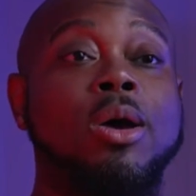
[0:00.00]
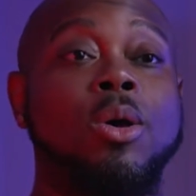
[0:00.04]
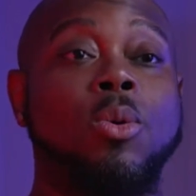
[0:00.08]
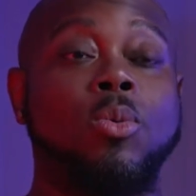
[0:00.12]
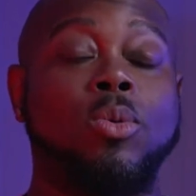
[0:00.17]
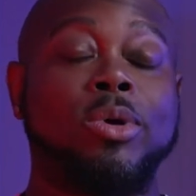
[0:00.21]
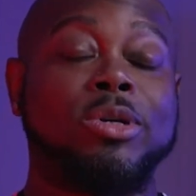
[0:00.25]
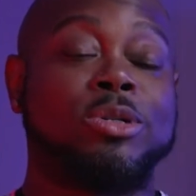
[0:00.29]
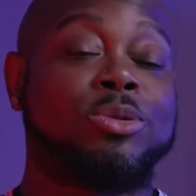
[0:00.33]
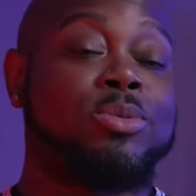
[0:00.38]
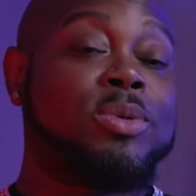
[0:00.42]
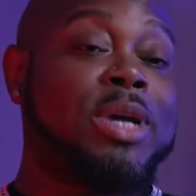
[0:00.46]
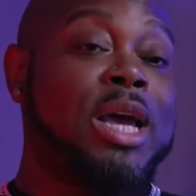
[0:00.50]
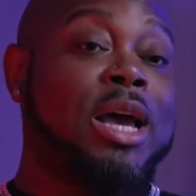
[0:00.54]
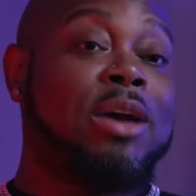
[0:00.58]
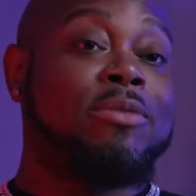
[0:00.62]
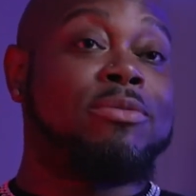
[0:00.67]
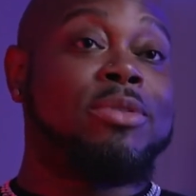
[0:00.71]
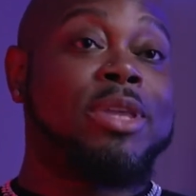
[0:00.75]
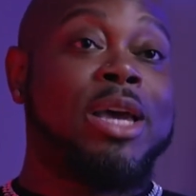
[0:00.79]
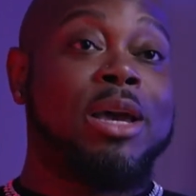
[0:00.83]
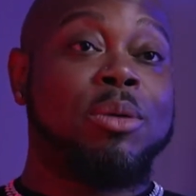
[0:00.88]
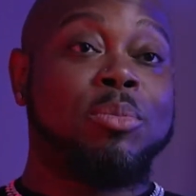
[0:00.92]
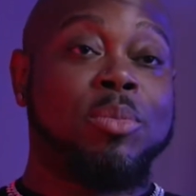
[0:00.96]
Once we have
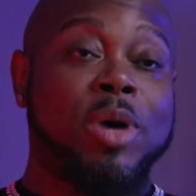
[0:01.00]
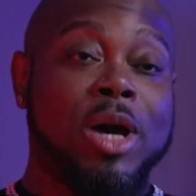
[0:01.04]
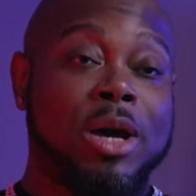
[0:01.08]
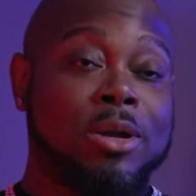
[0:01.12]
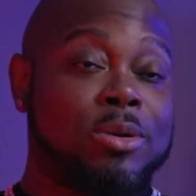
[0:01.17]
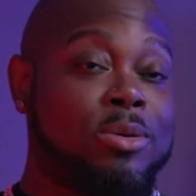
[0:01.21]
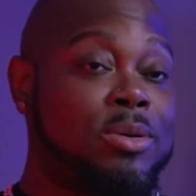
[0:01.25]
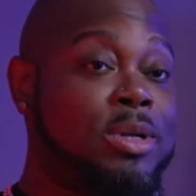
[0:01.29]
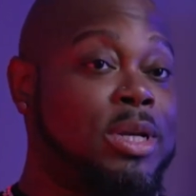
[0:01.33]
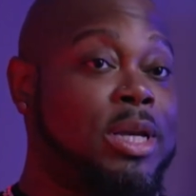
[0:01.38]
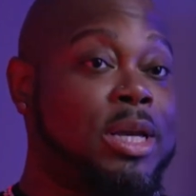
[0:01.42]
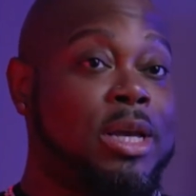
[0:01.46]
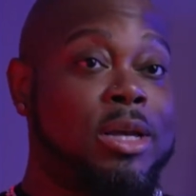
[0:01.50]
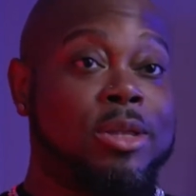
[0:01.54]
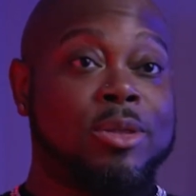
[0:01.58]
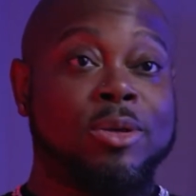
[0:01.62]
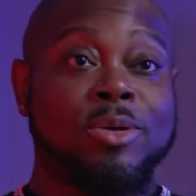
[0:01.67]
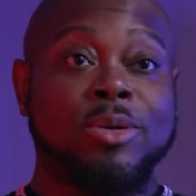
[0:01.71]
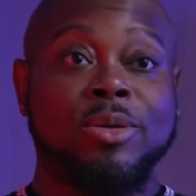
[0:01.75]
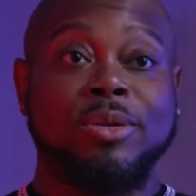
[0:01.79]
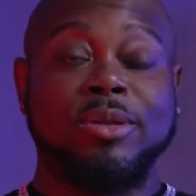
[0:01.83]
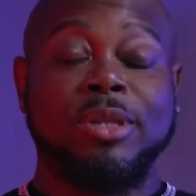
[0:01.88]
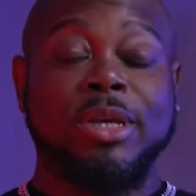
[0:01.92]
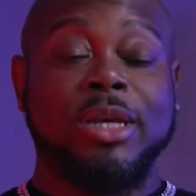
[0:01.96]
that model
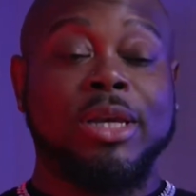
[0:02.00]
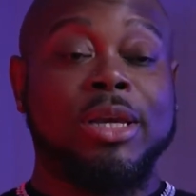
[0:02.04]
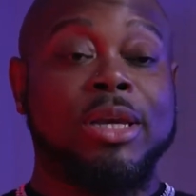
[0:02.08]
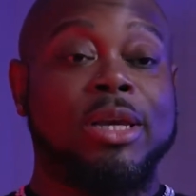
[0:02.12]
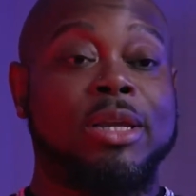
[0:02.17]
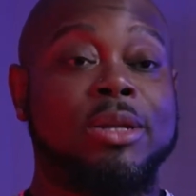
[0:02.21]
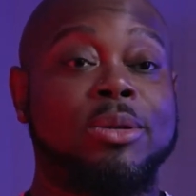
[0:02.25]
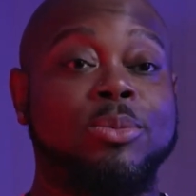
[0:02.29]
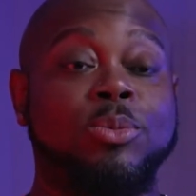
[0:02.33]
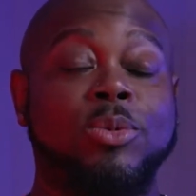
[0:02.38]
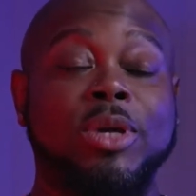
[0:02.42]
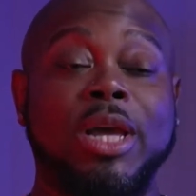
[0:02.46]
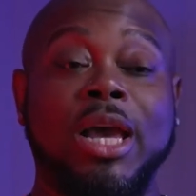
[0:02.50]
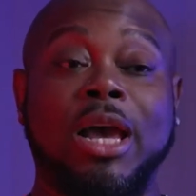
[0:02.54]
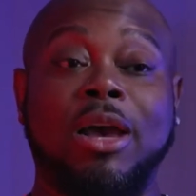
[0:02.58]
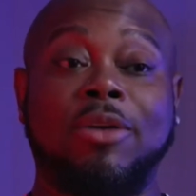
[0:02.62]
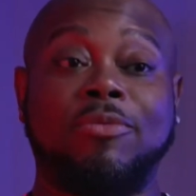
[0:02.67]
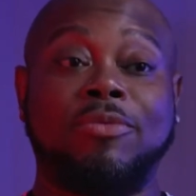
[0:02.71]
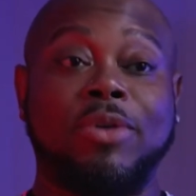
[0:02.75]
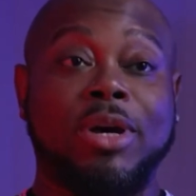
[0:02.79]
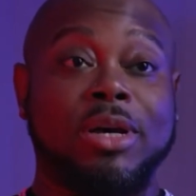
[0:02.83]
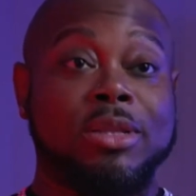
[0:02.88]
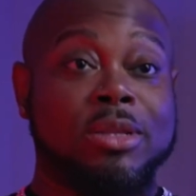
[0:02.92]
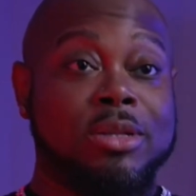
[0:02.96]
together, then we
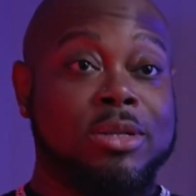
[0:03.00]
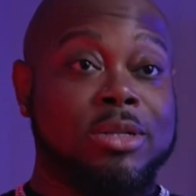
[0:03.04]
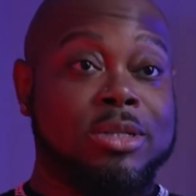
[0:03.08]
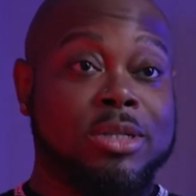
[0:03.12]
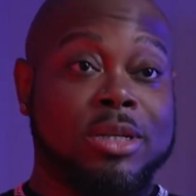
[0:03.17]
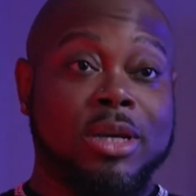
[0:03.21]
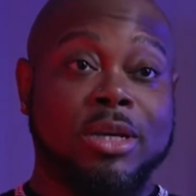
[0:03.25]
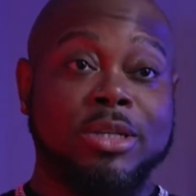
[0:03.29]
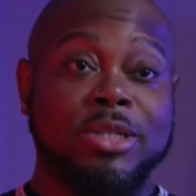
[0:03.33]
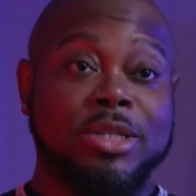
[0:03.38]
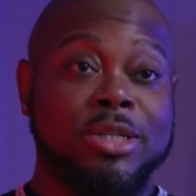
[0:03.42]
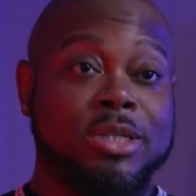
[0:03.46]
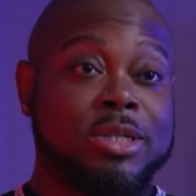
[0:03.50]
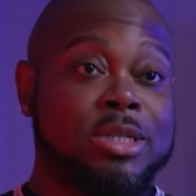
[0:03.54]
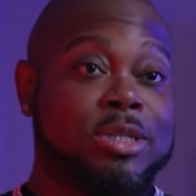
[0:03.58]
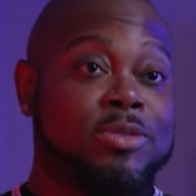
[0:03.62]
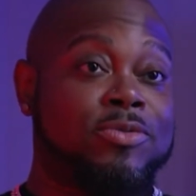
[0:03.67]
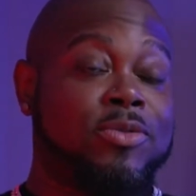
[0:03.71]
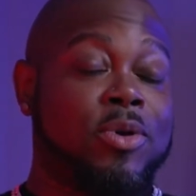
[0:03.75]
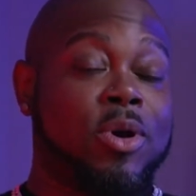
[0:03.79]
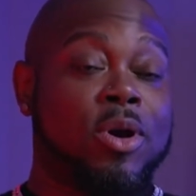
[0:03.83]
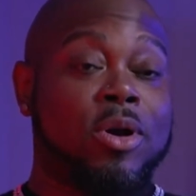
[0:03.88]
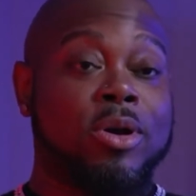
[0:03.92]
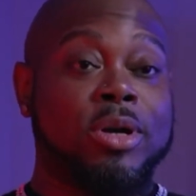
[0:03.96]
have other discussions as
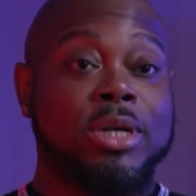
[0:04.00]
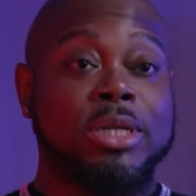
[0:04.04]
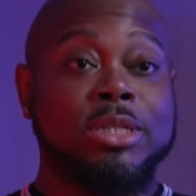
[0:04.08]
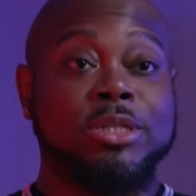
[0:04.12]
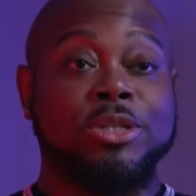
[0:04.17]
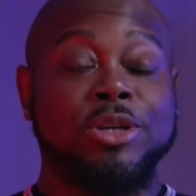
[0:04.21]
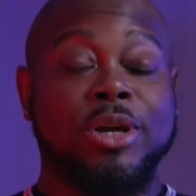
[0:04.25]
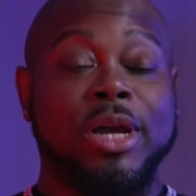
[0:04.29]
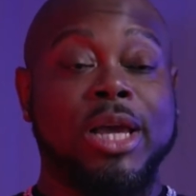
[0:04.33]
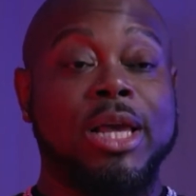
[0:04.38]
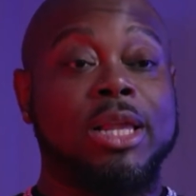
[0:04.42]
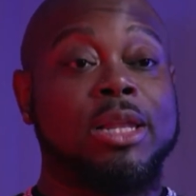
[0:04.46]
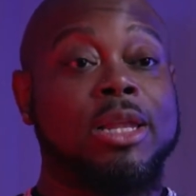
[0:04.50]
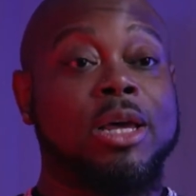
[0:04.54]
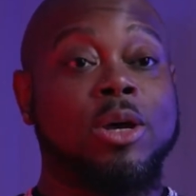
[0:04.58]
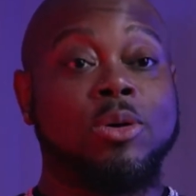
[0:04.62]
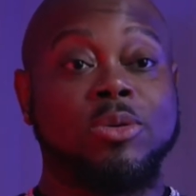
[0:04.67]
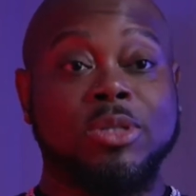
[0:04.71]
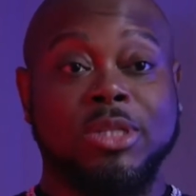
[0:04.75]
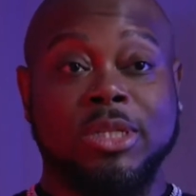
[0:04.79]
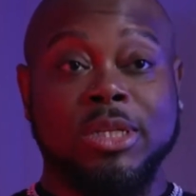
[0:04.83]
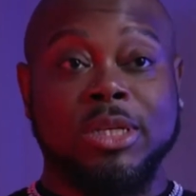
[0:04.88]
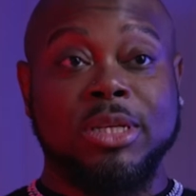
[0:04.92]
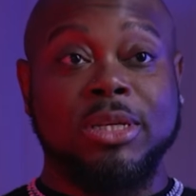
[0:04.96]
far as your
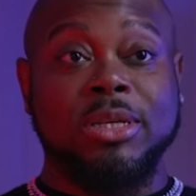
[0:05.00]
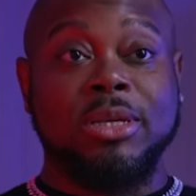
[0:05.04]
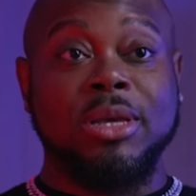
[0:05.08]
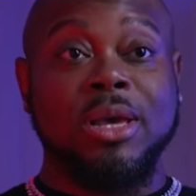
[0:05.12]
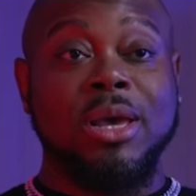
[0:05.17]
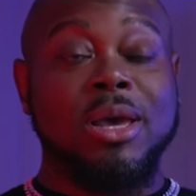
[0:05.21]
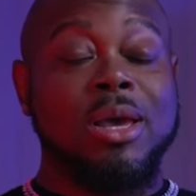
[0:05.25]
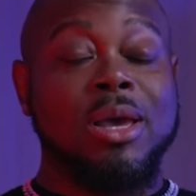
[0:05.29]
LLC.